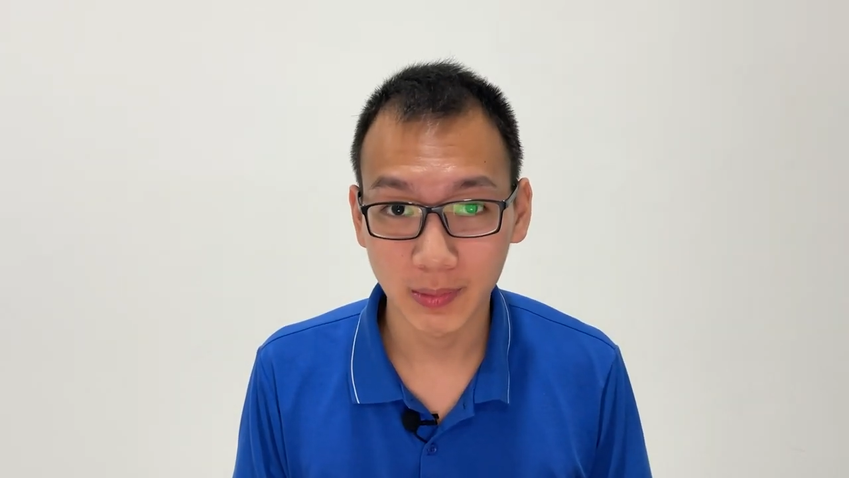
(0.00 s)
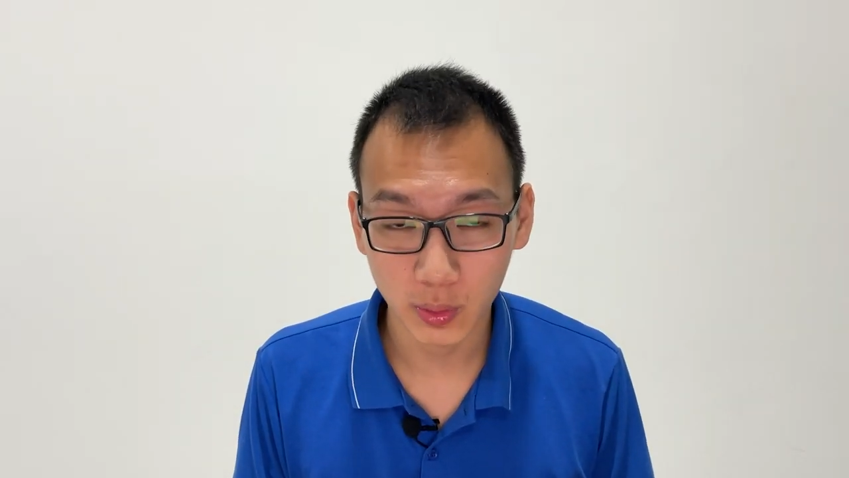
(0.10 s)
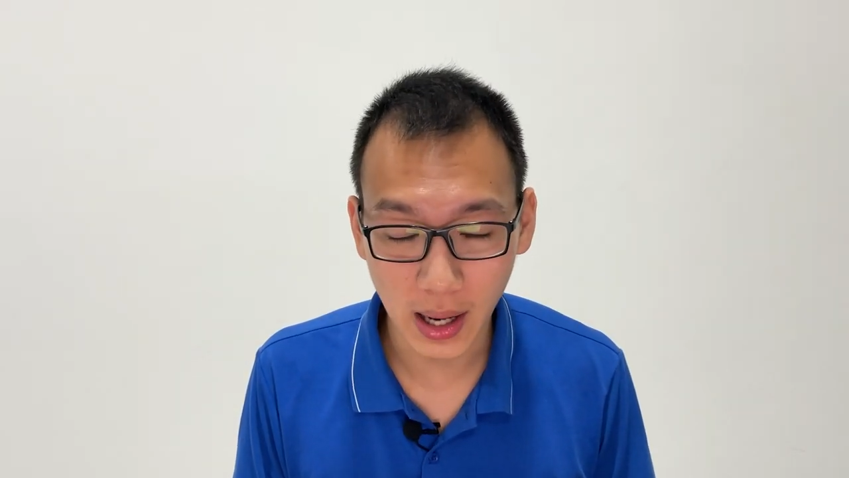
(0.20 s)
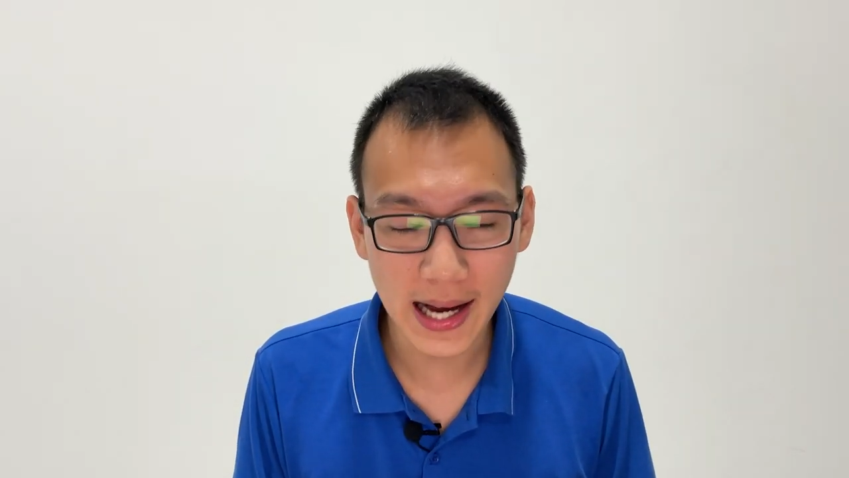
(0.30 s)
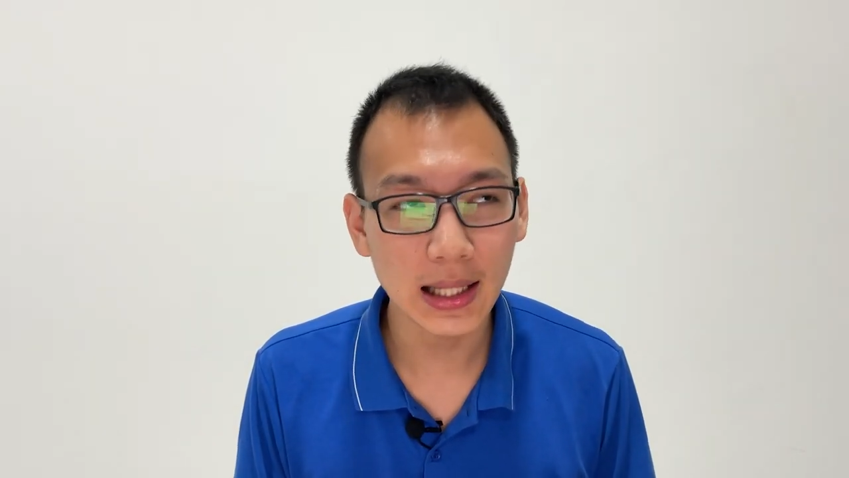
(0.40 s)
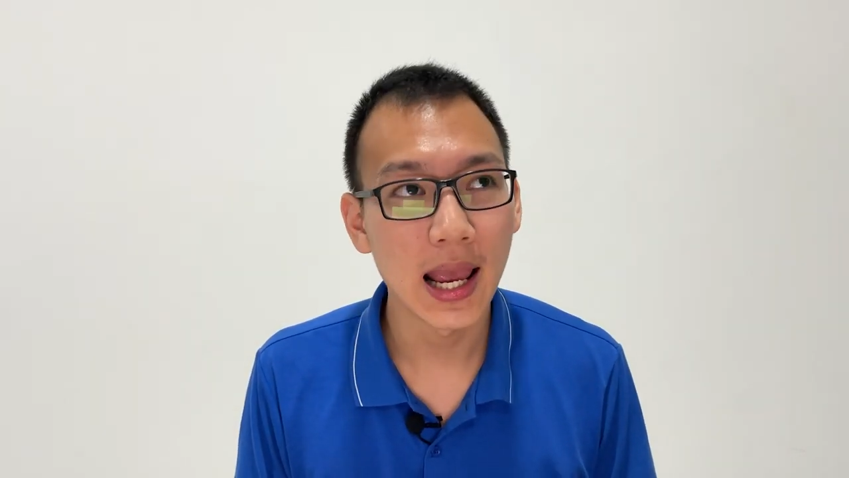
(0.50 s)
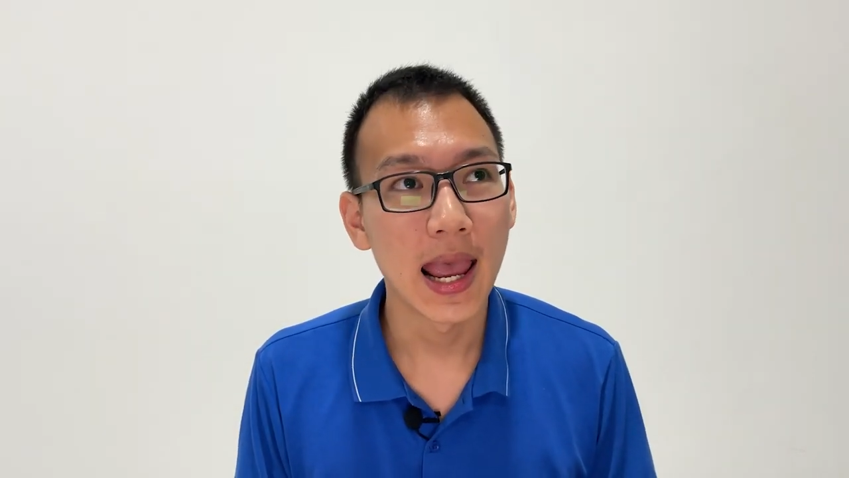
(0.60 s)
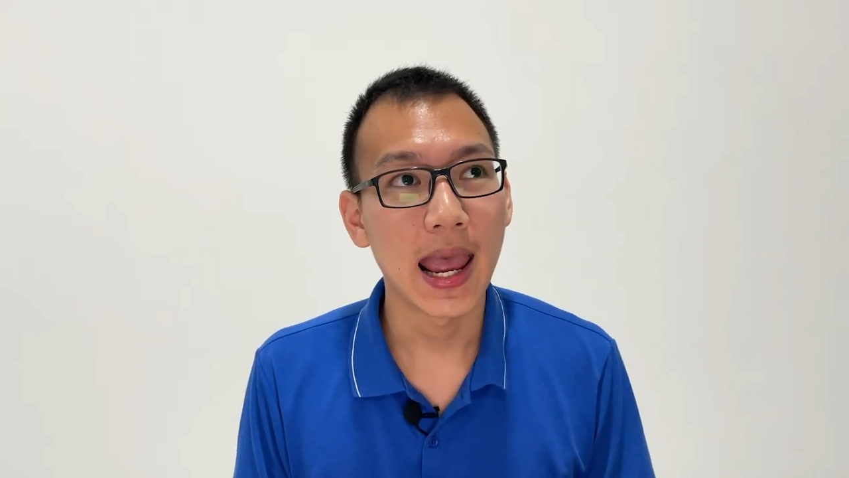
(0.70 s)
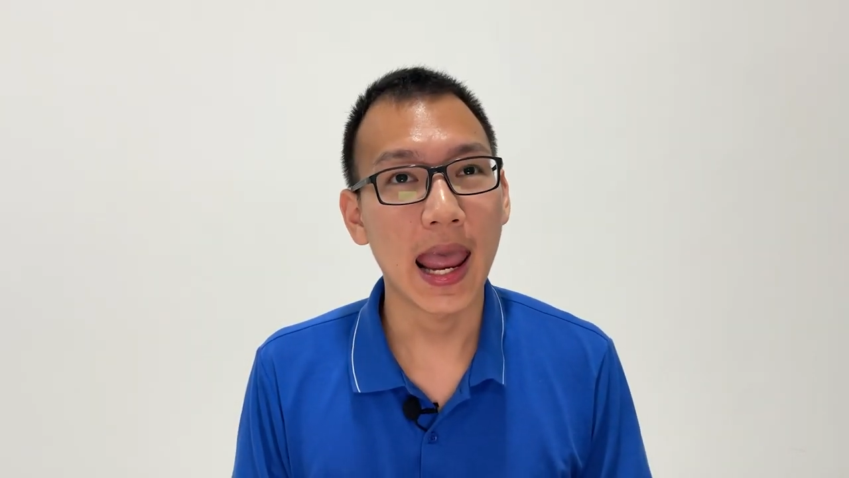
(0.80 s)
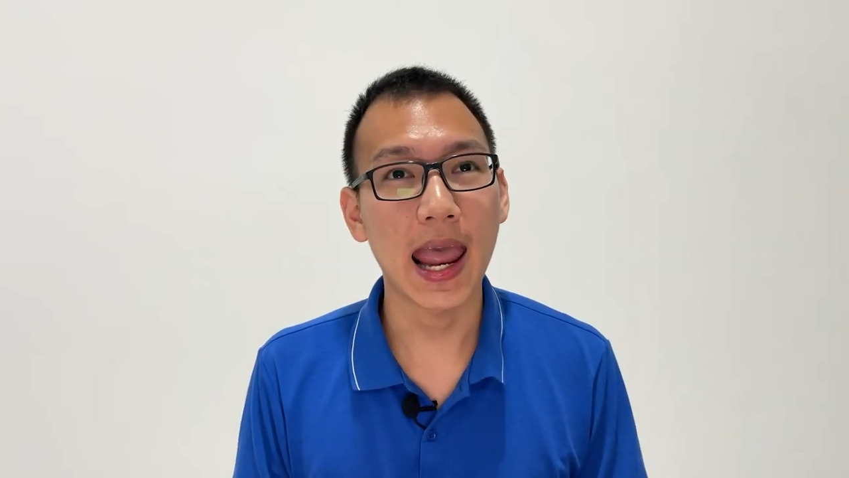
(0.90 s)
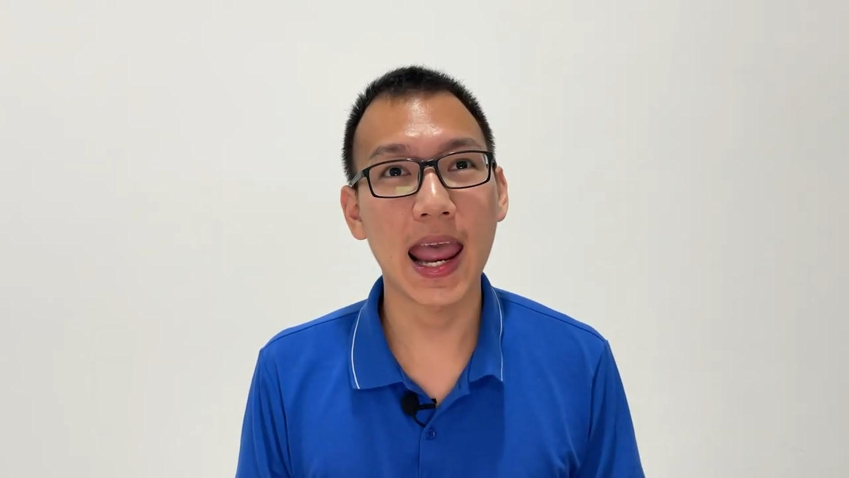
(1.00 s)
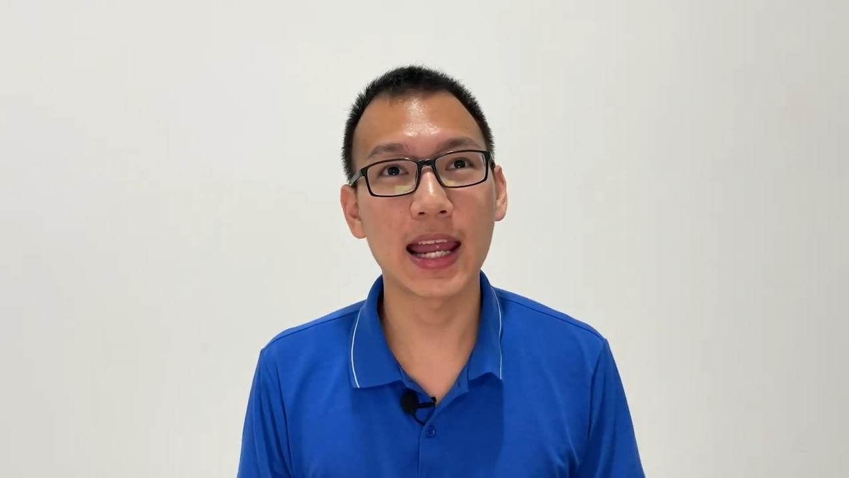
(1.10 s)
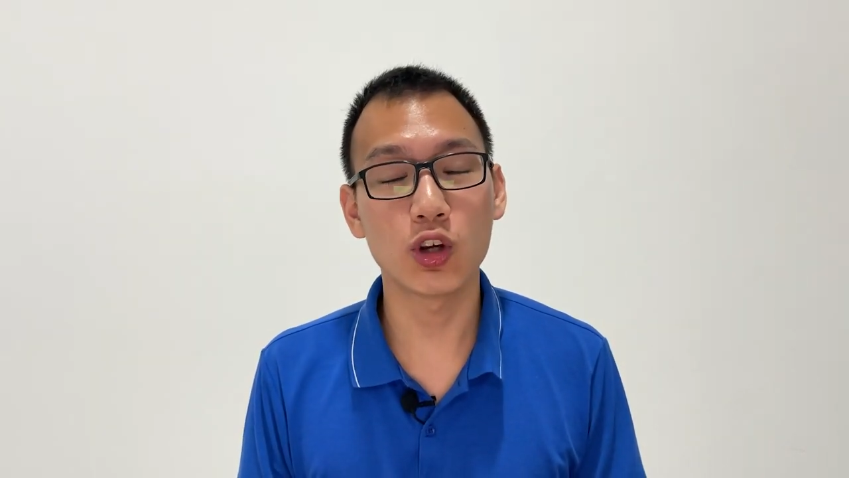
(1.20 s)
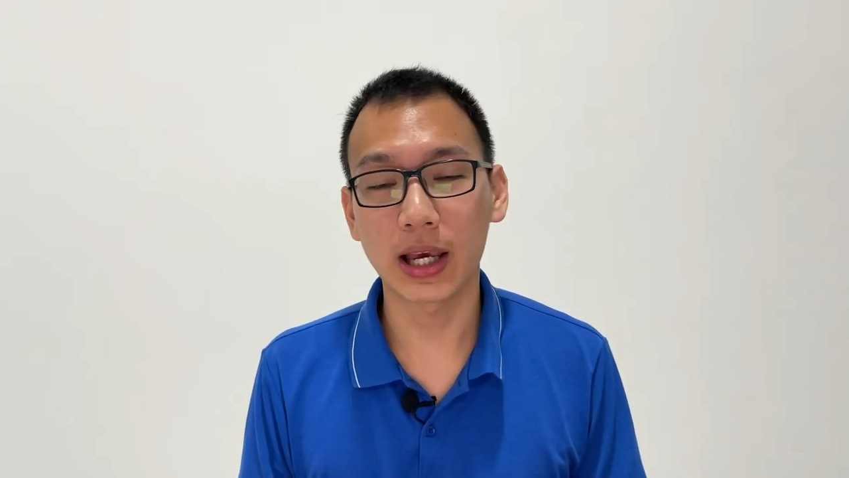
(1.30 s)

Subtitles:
right? And you